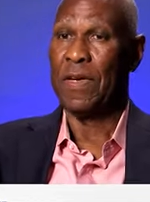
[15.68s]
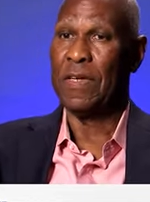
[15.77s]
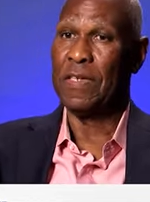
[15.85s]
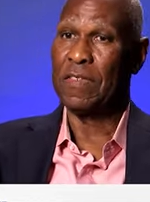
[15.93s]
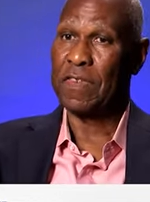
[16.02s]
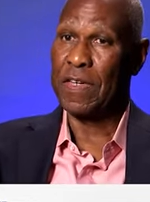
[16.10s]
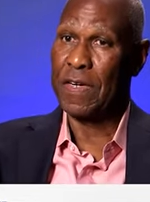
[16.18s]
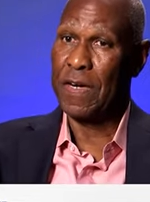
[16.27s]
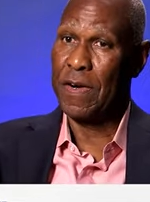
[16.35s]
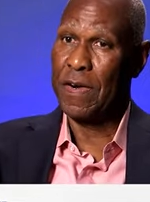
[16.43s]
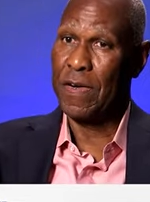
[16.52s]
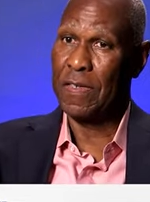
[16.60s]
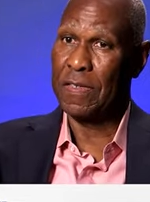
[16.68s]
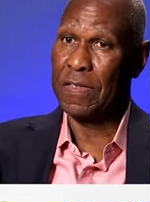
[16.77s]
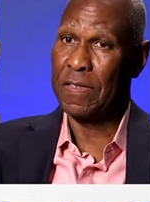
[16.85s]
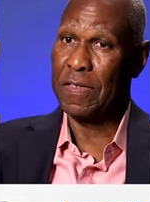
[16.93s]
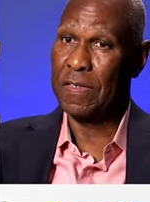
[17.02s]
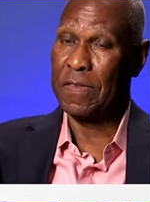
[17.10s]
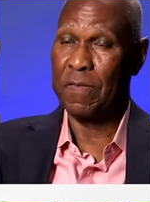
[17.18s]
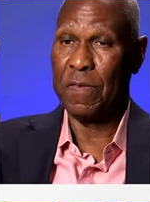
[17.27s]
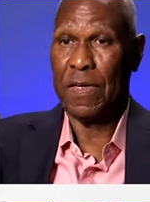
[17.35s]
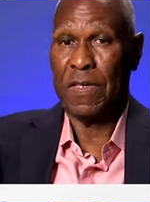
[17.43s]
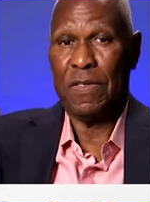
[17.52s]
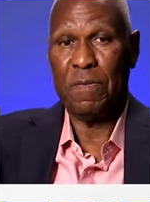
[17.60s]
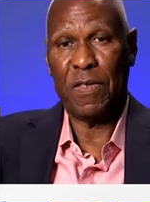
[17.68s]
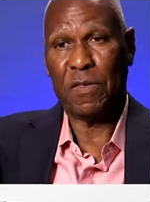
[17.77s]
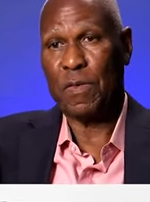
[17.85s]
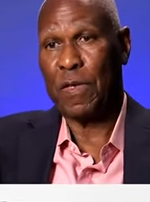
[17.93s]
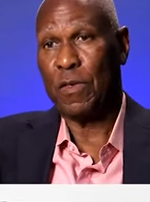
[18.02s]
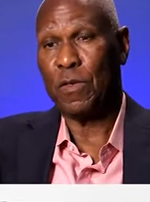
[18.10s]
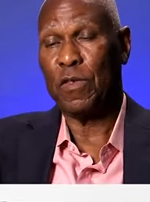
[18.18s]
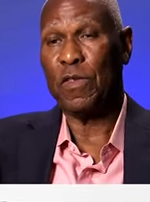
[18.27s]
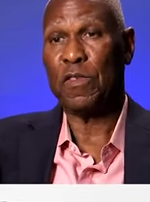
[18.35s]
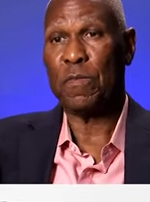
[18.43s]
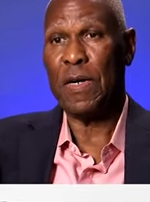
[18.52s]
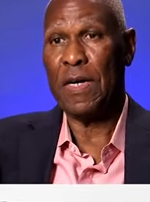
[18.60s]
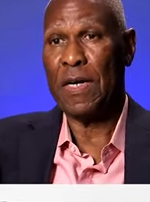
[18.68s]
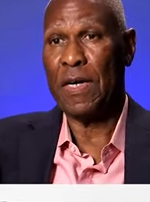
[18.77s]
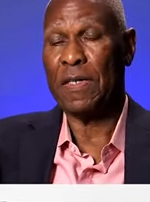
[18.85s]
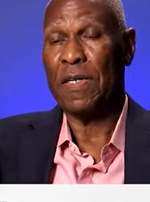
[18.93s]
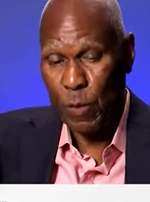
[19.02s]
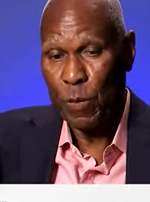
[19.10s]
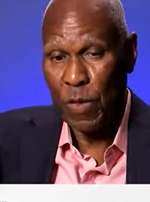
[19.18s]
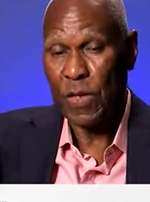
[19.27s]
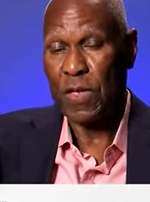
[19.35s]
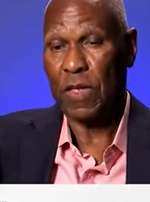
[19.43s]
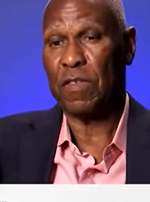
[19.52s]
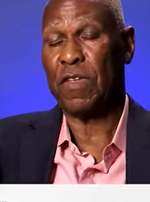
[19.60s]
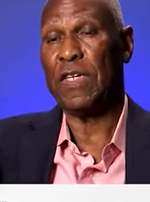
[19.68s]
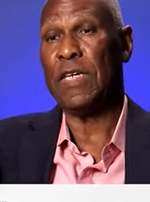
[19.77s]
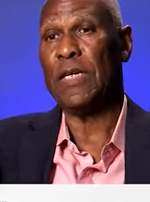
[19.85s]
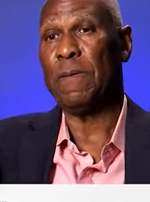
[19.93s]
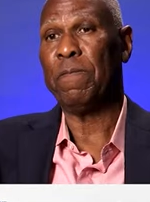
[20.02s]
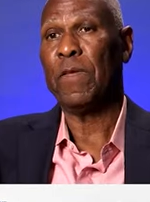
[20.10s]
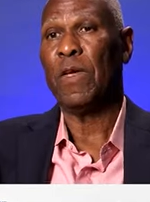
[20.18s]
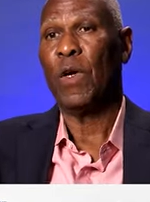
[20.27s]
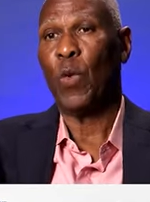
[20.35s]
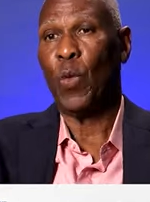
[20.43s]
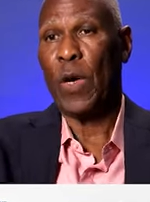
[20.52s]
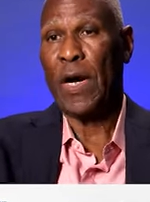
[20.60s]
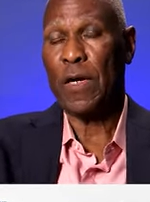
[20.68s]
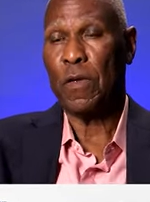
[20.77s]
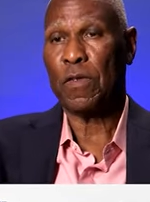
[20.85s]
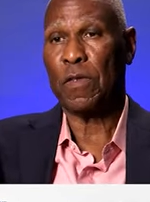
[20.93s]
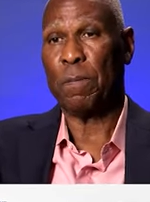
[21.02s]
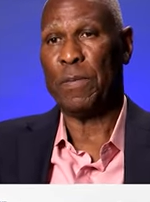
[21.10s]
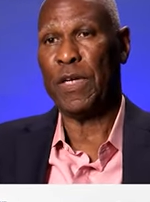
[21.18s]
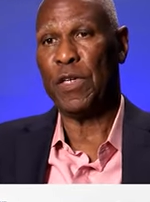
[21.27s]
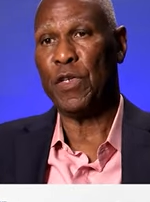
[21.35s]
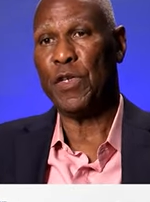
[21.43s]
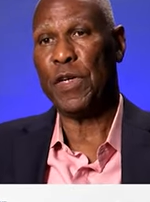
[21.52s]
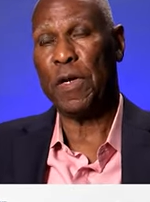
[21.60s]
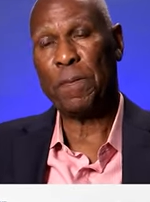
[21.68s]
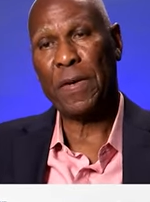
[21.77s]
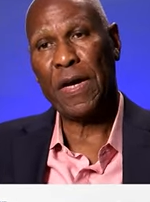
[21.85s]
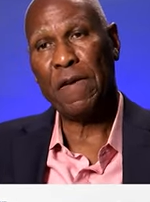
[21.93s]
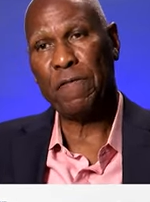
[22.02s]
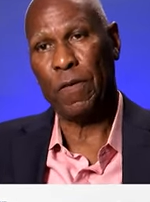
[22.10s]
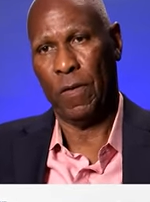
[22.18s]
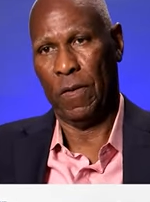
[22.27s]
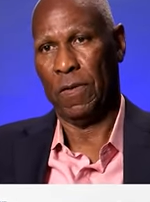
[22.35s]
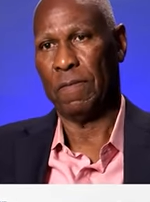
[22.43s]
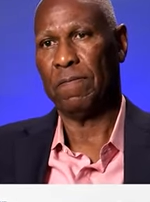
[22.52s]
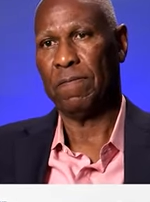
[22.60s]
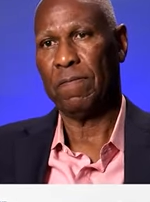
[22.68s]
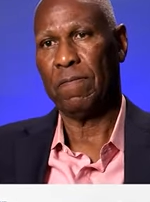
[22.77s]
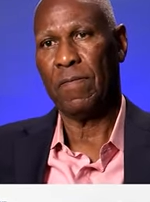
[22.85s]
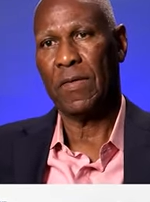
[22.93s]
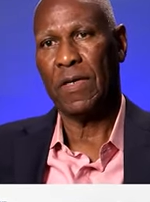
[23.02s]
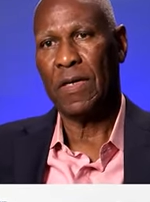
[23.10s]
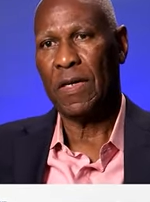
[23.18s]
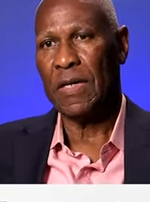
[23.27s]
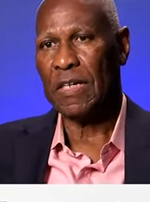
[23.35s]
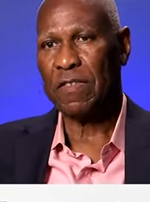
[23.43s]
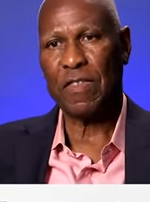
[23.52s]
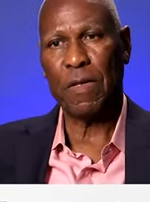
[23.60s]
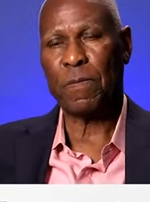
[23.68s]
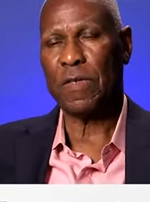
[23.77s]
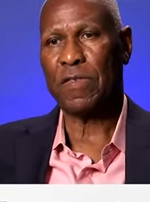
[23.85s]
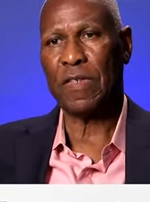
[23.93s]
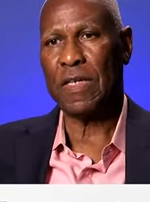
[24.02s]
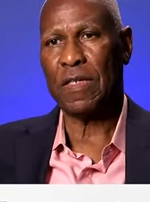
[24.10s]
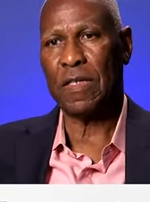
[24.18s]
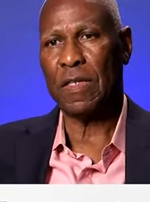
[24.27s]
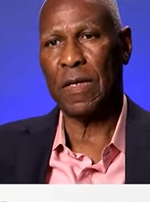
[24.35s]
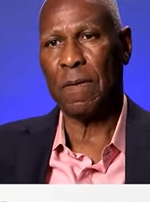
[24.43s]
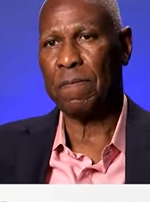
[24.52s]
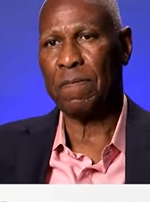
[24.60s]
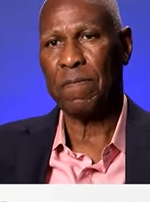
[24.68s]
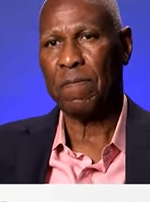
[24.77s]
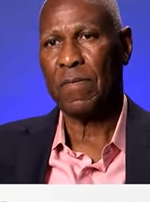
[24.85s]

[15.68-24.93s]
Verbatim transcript: And they said, Herenton, well, he must be losing his mind. If we want to get a team, why don't the billionaire pay for it? And I simply said to them,